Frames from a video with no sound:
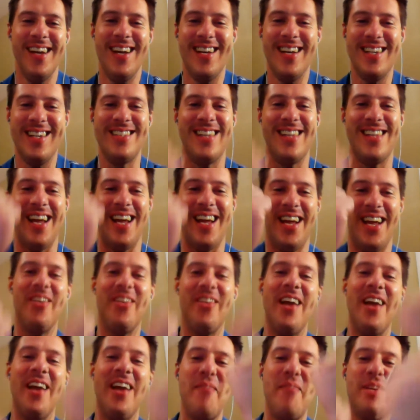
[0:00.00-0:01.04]
He's like,
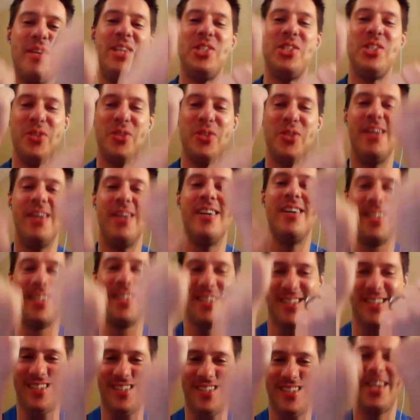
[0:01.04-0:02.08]
when I meet you, I'm going to
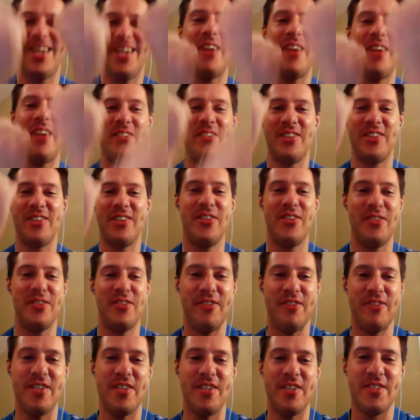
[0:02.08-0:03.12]
come after you with
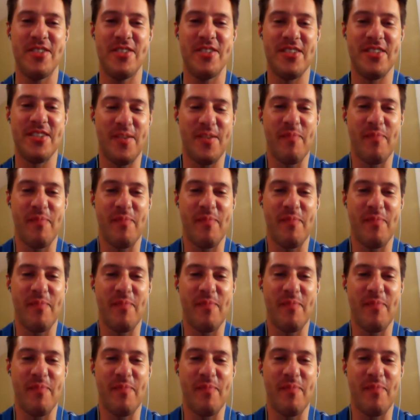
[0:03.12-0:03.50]
fists.